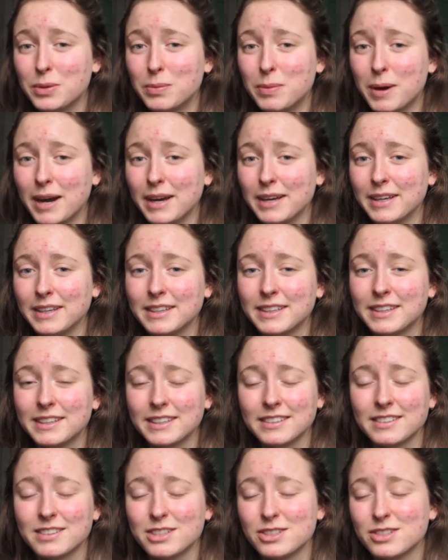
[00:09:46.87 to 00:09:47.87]
bike
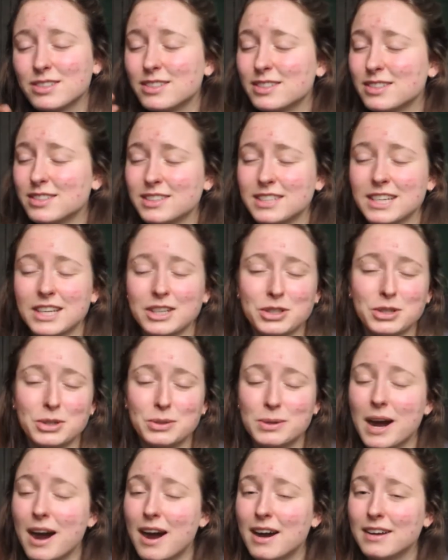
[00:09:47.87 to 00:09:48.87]
and just get your
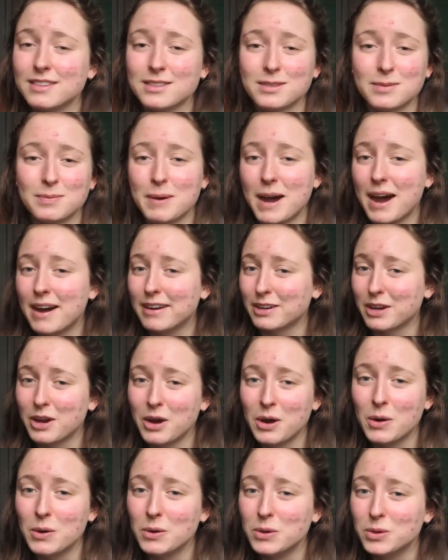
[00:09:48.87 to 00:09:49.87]
ass back
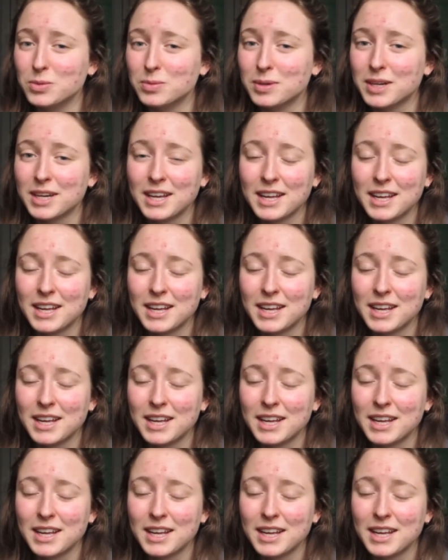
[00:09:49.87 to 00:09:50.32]
home.